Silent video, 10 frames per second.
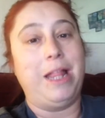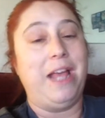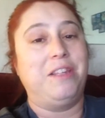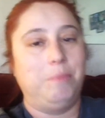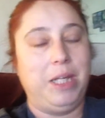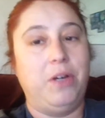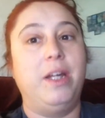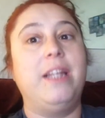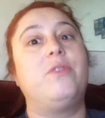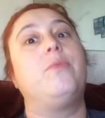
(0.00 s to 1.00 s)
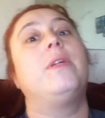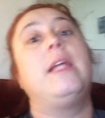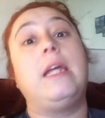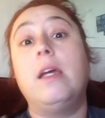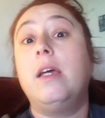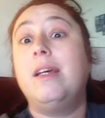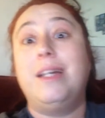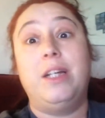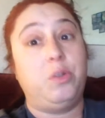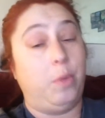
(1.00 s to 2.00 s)
last meal. It's really
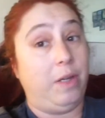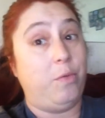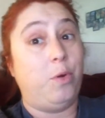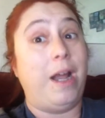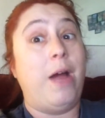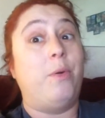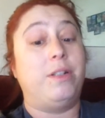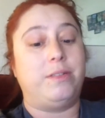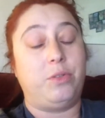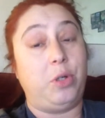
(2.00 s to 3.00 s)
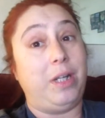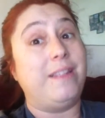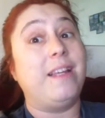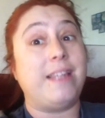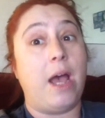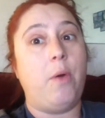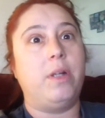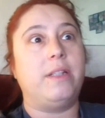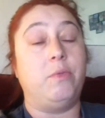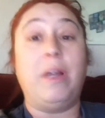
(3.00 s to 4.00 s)
24 hours or 36
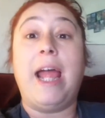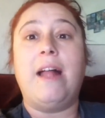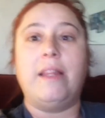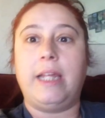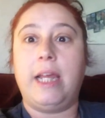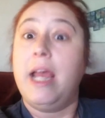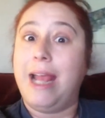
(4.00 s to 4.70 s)
hours in reality.